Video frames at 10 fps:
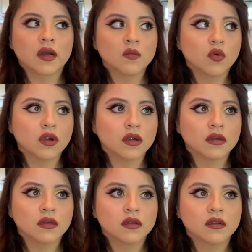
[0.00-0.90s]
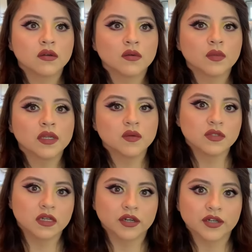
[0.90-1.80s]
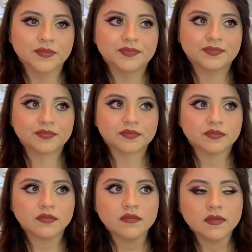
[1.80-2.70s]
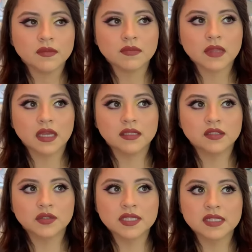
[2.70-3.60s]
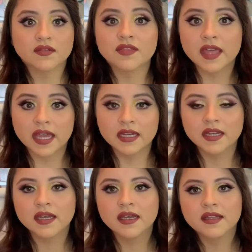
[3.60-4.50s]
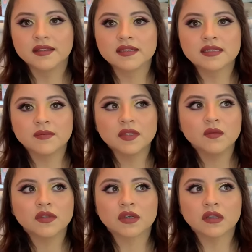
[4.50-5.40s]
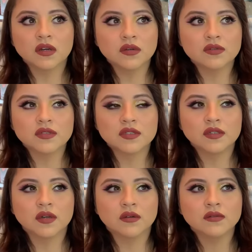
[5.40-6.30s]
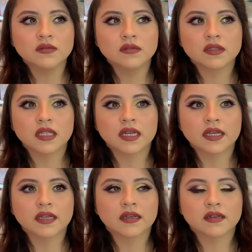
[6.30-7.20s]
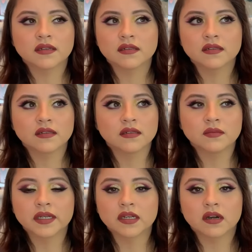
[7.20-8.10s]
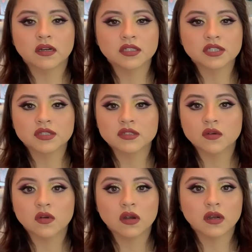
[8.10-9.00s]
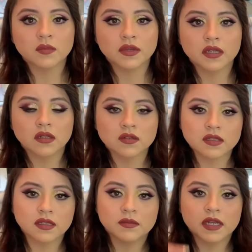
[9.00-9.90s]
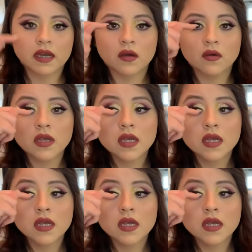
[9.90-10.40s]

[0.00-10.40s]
out more when he was younger and doing stuff then. The same thing with the clothes, you know? Like, oh my gosh, it's so hard putting clothes on them now.